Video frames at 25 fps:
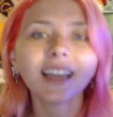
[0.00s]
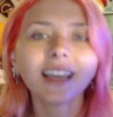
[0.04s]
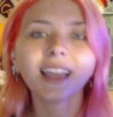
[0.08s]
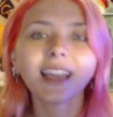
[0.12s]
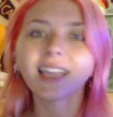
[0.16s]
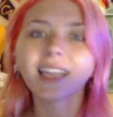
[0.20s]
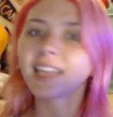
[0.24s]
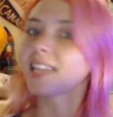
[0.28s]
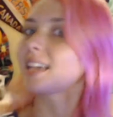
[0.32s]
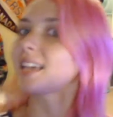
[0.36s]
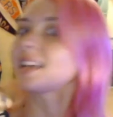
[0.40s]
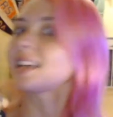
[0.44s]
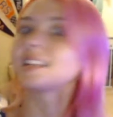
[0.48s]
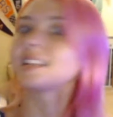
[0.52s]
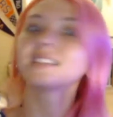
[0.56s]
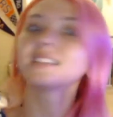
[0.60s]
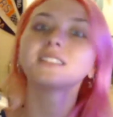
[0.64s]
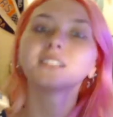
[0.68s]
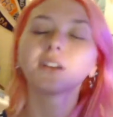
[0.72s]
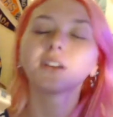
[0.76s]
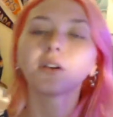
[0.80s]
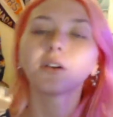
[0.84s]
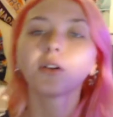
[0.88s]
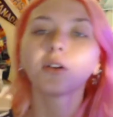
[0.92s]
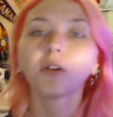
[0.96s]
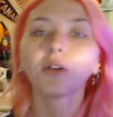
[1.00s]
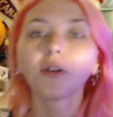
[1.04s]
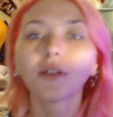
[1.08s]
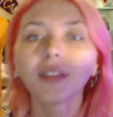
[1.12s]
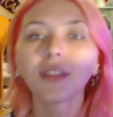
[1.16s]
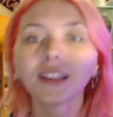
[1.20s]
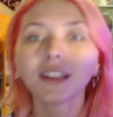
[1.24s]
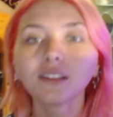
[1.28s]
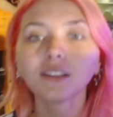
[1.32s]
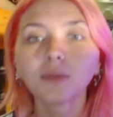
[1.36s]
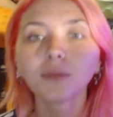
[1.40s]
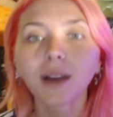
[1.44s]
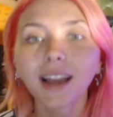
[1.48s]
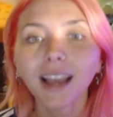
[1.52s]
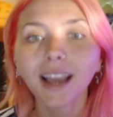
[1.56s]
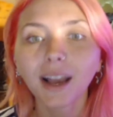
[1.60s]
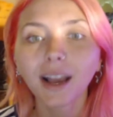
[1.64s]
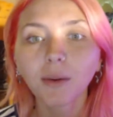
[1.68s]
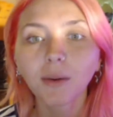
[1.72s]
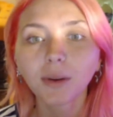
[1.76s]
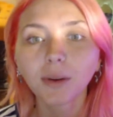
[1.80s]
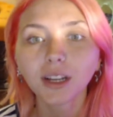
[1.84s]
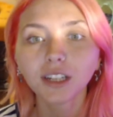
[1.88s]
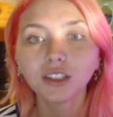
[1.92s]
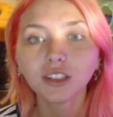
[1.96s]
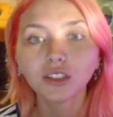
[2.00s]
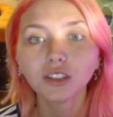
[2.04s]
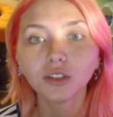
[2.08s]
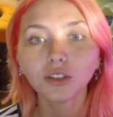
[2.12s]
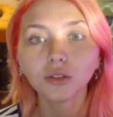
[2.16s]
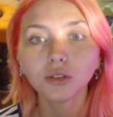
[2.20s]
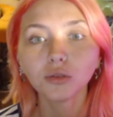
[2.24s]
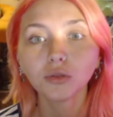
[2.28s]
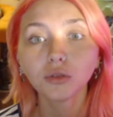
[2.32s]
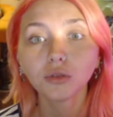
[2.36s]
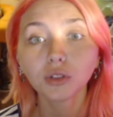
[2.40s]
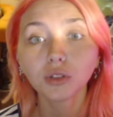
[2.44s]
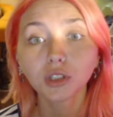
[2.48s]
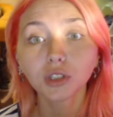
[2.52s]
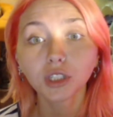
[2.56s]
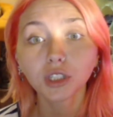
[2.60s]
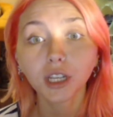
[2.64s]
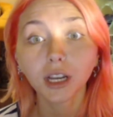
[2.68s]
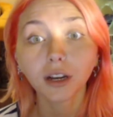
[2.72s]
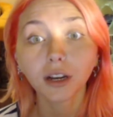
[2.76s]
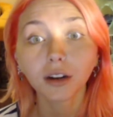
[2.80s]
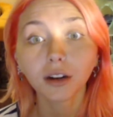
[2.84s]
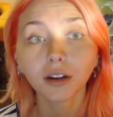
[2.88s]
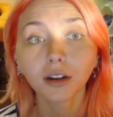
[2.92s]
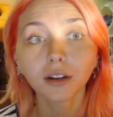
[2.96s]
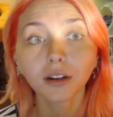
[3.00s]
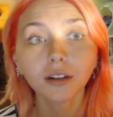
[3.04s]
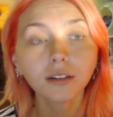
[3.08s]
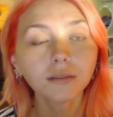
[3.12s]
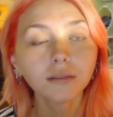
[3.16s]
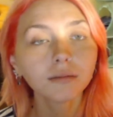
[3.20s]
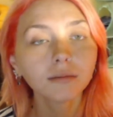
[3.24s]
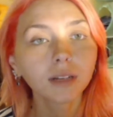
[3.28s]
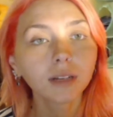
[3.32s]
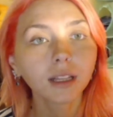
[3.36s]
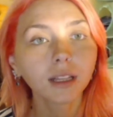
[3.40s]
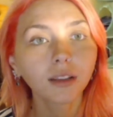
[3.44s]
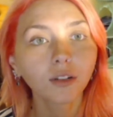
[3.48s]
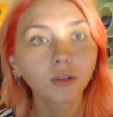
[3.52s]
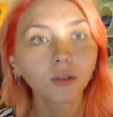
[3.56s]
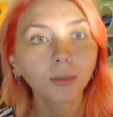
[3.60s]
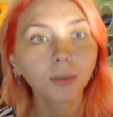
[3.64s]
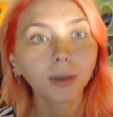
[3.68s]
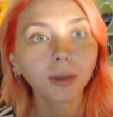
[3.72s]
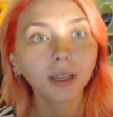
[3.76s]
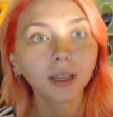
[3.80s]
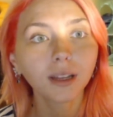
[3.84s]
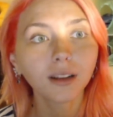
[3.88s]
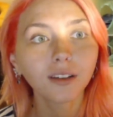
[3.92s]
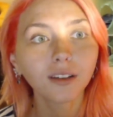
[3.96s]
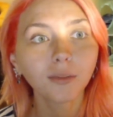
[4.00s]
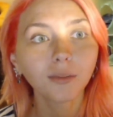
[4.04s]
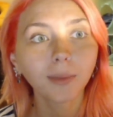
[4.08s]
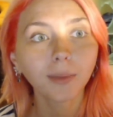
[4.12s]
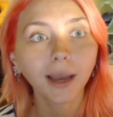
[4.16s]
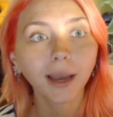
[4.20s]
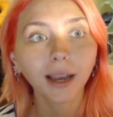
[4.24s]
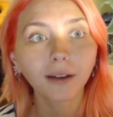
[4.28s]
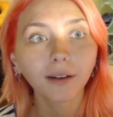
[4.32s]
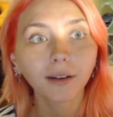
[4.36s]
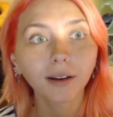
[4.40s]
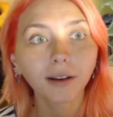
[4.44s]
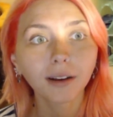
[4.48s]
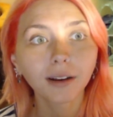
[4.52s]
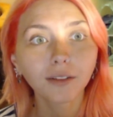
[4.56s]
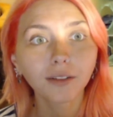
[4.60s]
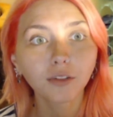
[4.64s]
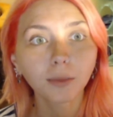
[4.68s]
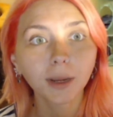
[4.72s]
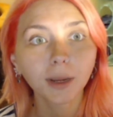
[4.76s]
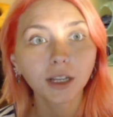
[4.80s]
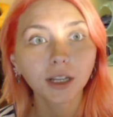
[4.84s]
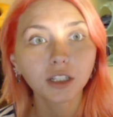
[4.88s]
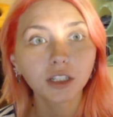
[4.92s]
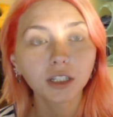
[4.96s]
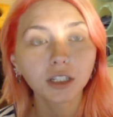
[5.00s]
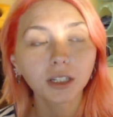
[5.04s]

And so that's why I wanted to share a little bit of background information